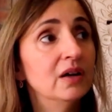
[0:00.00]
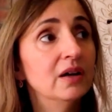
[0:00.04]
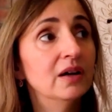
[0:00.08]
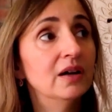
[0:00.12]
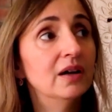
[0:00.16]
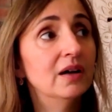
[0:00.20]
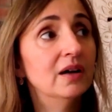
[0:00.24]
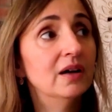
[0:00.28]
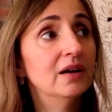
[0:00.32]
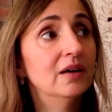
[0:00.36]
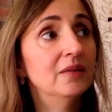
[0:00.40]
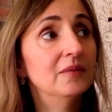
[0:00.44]

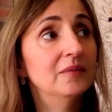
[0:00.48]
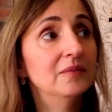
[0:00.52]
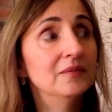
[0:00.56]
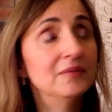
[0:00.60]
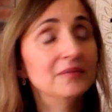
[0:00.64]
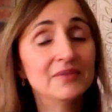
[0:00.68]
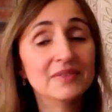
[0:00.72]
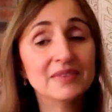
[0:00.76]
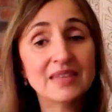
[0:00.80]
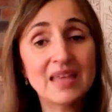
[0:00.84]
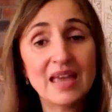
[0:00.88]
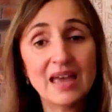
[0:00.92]
um,
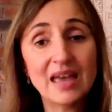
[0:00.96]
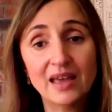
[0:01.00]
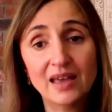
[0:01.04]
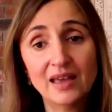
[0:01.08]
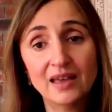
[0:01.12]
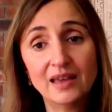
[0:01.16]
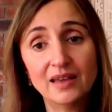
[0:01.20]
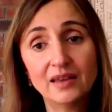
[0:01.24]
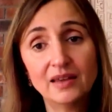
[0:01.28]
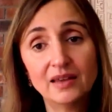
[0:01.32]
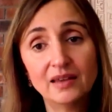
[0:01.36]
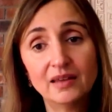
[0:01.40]

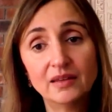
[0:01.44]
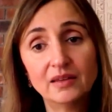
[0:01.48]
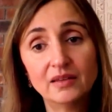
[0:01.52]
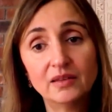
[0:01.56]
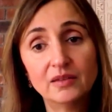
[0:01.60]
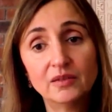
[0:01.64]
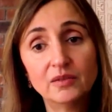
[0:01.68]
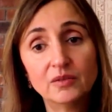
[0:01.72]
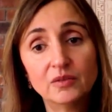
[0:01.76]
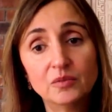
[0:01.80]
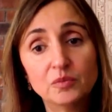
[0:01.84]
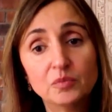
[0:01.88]
that
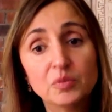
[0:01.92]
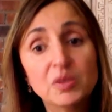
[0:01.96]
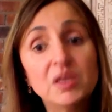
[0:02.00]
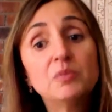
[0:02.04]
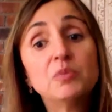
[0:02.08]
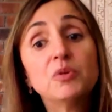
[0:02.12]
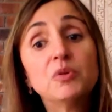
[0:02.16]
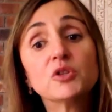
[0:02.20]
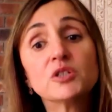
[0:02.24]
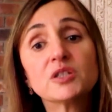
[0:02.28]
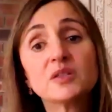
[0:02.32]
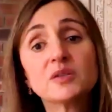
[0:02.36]

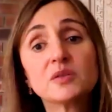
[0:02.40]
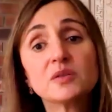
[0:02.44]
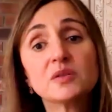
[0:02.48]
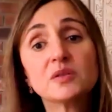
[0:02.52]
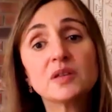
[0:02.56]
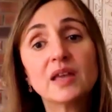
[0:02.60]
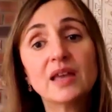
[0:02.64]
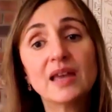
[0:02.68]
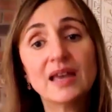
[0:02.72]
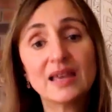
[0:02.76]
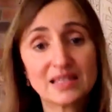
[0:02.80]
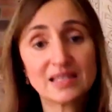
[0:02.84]
people's
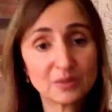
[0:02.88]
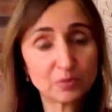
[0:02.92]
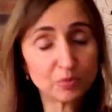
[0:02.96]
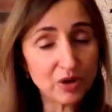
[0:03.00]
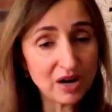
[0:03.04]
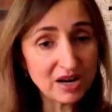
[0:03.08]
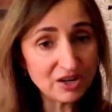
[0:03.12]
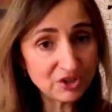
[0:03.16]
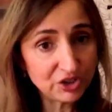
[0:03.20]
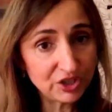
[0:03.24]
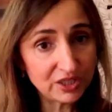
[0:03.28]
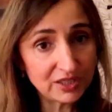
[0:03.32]

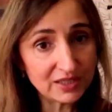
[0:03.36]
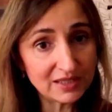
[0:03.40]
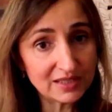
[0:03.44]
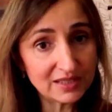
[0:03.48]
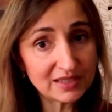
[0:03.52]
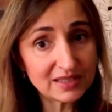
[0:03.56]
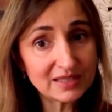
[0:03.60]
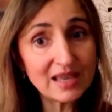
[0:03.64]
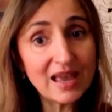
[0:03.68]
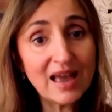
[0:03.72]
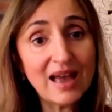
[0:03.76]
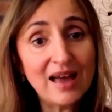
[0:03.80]

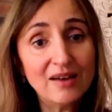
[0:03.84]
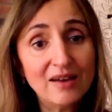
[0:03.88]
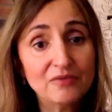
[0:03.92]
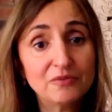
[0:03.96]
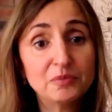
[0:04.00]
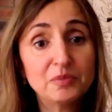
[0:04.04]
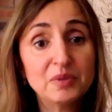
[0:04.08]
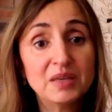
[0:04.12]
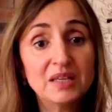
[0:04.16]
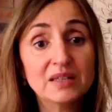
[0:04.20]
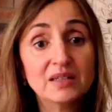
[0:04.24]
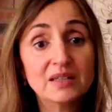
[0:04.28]
expressions
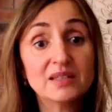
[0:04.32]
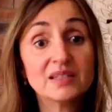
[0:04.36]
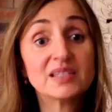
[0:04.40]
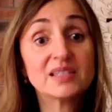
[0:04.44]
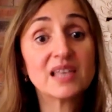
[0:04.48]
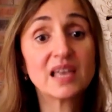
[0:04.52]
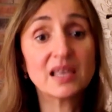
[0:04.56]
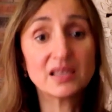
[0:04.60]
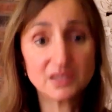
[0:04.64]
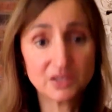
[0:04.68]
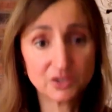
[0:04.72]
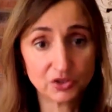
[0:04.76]
have been
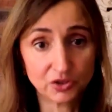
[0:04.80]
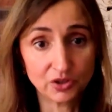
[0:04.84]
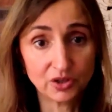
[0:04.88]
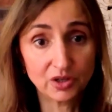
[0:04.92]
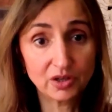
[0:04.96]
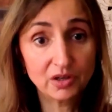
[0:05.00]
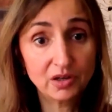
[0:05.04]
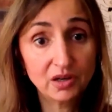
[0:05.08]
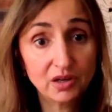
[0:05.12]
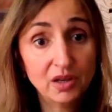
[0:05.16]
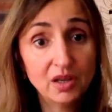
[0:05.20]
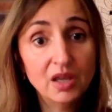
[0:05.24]

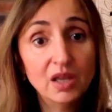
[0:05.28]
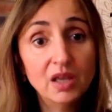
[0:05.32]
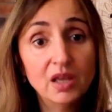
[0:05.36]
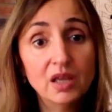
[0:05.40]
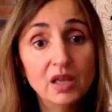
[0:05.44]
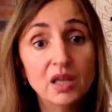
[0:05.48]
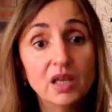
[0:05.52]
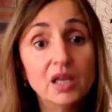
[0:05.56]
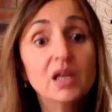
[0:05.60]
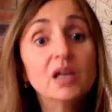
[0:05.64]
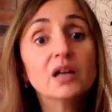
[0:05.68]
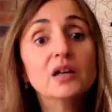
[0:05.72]
censored,
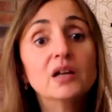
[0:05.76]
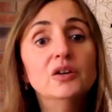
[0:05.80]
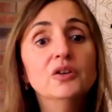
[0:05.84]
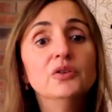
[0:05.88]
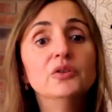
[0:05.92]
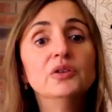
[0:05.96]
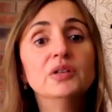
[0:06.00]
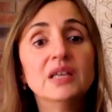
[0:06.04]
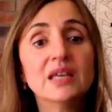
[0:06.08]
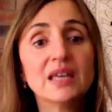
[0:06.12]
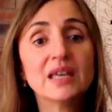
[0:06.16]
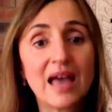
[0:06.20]

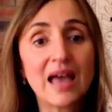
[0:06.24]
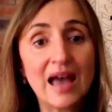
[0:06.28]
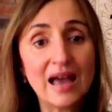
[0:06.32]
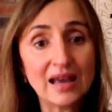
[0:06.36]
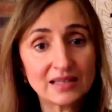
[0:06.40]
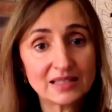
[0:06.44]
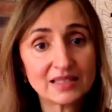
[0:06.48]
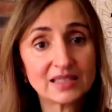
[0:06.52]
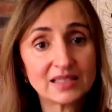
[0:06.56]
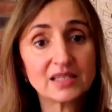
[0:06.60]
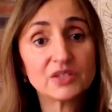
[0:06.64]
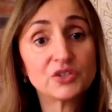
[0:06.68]
including
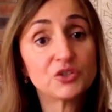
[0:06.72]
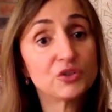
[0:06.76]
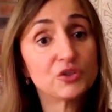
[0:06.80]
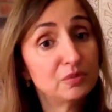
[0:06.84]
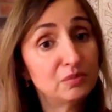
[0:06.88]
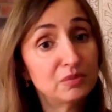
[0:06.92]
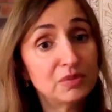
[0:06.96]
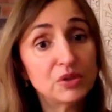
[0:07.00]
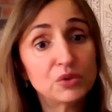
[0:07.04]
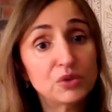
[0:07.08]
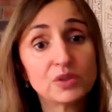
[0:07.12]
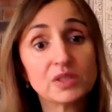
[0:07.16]
access
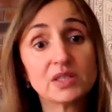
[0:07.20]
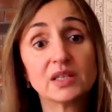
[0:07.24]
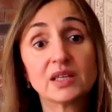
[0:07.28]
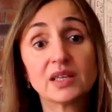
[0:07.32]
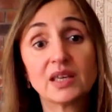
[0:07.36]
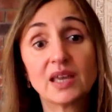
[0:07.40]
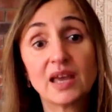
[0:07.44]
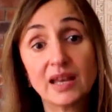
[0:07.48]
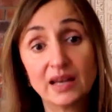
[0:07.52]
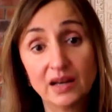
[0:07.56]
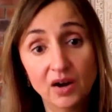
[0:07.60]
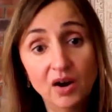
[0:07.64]
to
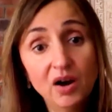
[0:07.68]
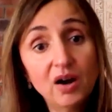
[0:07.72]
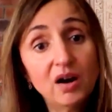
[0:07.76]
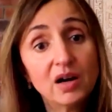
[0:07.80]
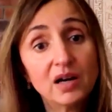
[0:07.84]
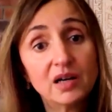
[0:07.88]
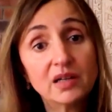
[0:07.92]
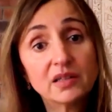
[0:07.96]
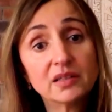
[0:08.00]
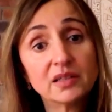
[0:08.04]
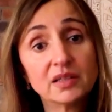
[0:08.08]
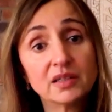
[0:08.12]
music and
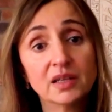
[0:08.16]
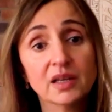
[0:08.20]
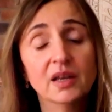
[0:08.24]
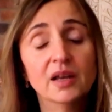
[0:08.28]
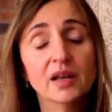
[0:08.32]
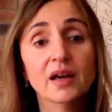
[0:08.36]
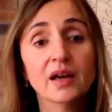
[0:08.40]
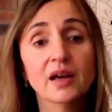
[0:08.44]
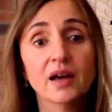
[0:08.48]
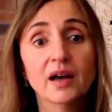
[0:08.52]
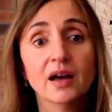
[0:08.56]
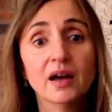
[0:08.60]
art,
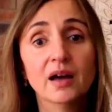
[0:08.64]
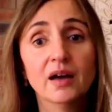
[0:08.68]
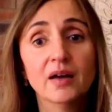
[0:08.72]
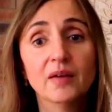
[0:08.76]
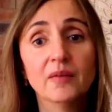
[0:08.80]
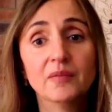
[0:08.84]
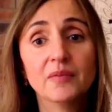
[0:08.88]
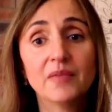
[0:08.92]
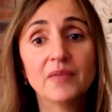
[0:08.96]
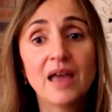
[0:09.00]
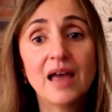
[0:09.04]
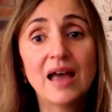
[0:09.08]

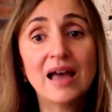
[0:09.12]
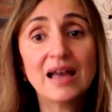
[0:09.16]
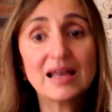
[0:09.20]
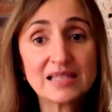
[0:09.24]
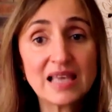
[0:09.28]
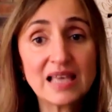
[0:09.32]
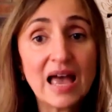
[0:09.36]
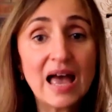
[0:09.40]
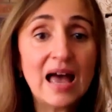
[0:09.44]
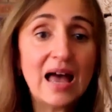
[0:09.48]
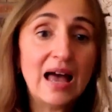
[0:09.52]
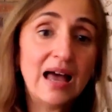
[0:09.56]
um,
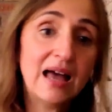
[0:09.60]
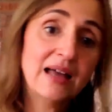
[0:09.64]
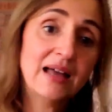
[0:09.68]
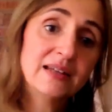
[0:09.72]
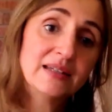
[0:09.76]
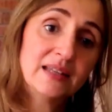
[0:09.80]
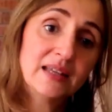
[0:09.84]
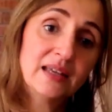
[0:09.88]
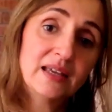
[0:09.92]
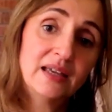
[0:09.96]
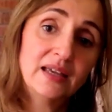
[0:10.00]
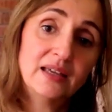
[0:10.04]
has
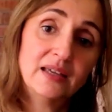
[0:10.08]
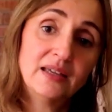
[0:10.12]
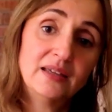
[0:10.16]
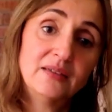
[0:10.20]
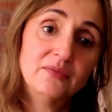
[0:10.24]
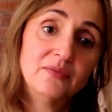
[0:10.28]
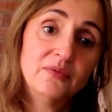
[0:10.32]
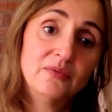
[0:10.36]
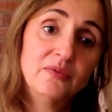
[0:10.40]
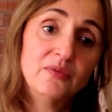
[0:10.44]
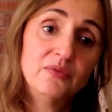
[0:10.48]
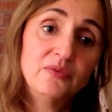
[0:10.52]
had
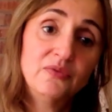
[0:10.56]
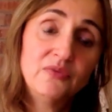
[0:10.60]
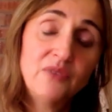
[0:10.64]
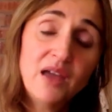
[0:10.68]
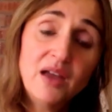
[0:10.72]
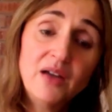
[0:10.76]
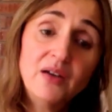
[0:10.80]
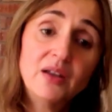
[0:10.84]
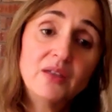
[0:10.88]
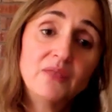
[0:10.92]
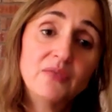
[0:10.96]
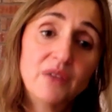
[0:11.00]
a
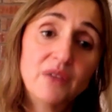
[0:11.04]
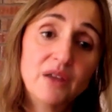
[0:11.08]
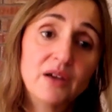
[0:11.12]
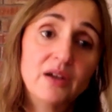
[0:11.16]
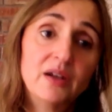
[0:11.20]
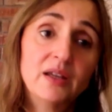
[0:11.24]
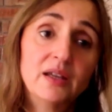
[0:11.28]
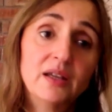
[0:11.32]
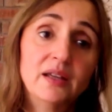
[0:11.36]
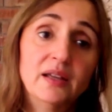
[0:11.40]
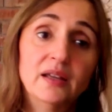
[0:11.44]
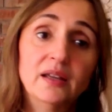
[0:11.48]
very,
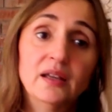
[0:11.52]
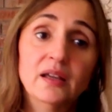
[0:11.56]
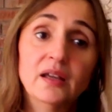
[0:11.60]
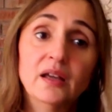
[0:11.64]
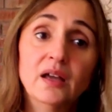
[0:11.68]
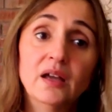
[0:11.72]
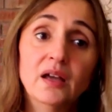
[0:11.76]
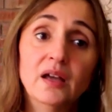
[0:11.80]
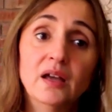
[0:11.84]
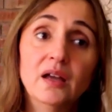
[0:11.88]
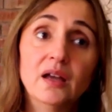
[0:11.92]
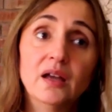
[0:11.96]
very
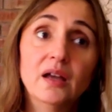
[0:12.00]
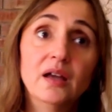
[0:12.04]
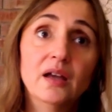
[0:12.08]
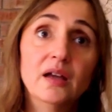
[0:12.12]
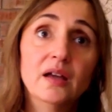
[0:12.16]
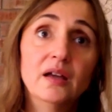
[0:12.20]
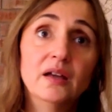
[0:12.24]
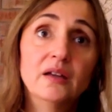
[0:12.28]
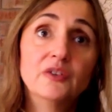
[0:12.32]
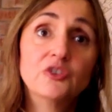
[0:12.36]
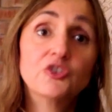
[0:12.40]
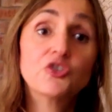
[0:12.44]

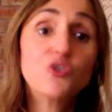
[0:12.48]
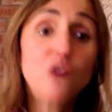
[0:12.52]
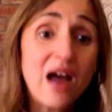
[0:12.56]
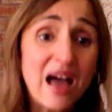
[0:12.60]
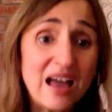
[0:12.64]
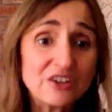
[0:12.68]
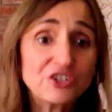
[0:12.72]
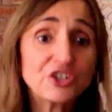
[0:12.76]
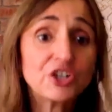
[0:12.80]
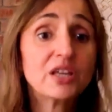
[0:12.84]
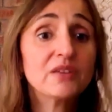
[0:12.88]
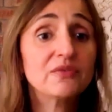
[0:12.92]
a
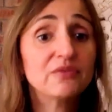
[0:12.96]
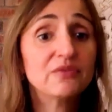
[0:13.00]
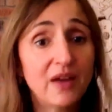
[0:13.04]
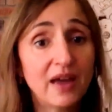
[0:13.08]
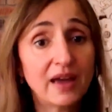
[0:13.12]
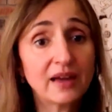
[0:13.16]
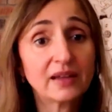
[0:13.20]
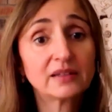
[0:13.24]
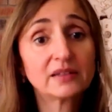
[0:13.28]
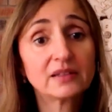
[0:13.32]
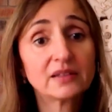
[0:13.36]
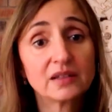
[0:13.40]
tragic
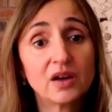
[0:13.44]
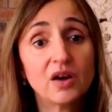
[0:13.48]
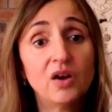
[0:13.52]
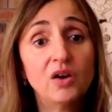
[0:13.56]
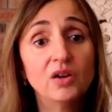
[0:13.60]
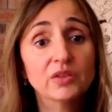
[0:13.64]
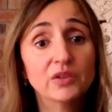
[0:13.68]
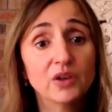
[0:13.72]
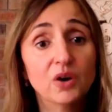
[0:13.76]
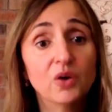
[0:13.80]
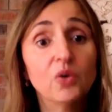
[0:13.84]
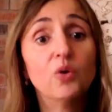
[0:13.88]
effect
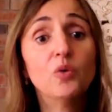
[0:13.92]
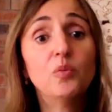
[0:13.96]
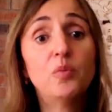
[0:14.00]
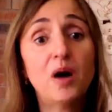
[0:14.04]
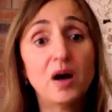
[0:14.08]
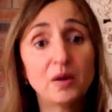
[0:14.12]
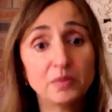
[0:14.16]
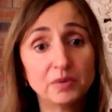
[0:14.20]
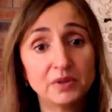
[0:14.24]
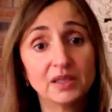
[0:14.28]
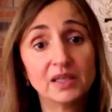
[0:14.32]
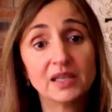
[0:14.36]
on the whole
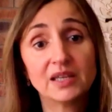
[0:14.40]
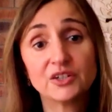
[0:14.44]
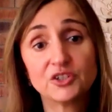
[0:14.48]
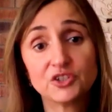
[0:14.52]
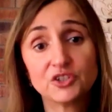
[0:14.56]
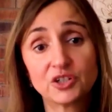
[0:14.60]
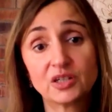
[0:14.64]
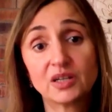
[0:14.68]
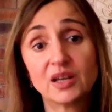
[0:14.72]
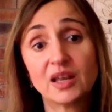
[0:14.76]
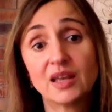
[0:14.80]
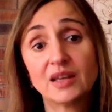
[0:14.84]

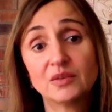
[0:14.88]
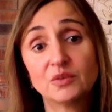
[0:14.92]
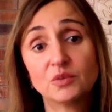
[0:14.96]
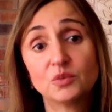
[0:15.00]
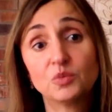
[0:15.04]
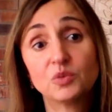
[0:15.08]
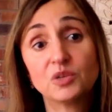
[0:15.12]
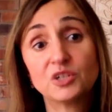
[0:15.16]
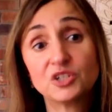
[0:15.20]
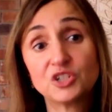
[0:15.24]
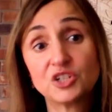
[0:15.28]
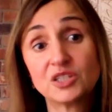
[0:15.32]
population,
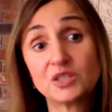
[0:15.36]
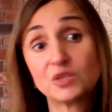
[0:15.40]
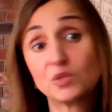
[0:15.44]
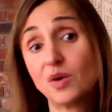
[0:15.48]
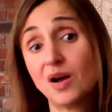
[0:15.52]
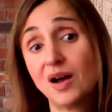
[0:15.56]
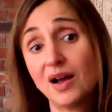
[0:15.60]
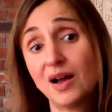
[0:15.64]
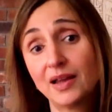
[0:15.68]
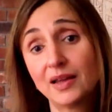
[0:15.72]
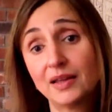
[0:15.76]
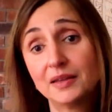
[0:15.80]
and which is
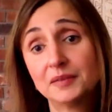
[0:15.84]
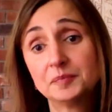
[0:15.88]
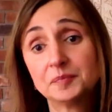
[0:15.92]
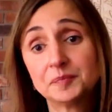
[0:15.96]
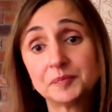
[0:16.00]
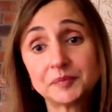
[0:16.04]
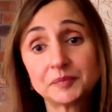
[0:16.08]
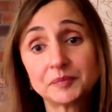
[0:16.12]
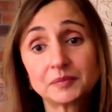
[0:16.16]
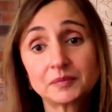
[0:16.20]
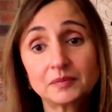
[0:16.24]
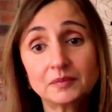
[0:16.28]
why
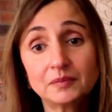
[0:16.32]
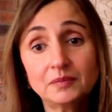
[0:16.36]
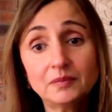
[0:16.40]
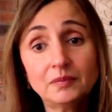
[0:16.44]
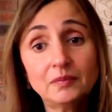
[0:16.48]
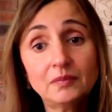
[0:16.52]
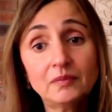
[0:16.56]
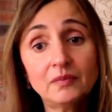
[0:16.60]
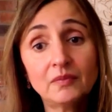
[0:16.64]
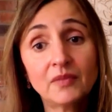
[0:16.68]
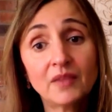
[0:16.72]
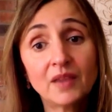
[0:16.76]

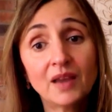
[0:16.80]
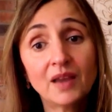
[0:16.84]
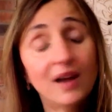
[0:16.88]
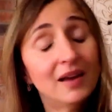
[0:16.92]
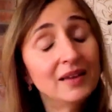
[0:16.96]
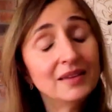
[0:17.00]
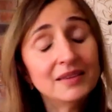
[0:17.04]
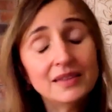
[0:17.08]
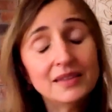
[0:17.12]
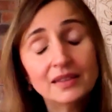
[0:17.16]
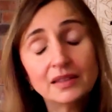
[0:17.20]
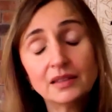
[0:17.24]

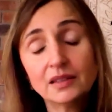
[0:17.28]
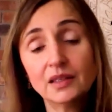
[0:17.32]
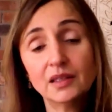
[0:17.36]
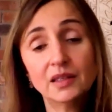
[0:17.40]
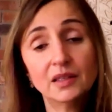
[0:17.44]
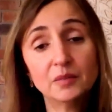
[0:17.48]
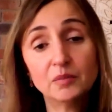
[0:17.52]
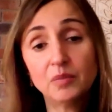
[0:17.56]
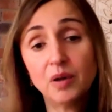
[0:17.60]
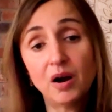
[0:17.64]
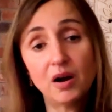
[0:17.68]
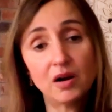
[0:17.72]
I think
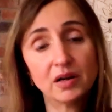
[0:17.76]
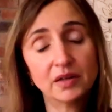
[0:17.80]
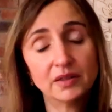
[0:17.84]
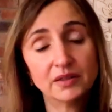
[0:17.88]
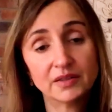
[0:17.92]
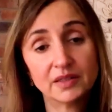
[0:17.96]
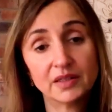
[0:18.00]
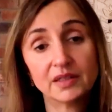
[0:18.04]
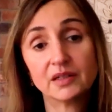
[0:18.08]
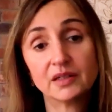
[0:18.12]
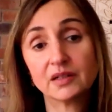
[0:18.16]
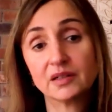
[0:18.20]
in
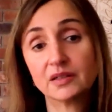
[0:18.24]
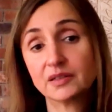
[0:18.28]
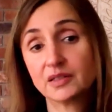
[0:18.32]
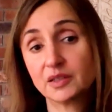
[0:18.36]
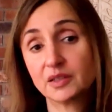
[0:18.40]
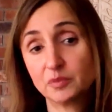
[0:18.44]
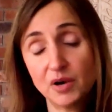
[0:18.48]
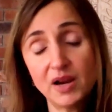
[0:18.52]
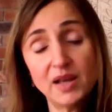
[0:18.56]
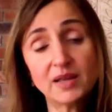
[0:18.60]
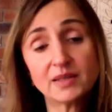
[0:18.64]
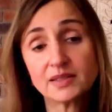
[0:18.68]
part they're
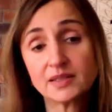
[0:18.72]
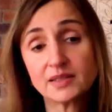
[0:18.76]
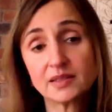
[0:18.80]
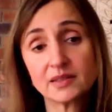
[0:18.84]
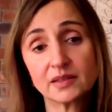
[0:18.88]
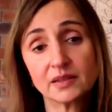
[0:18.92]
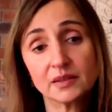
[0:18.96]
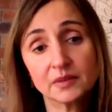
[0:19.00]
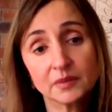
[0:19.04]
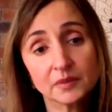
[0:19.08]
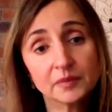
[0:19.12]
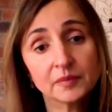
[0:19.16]

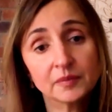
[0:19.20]
depressed,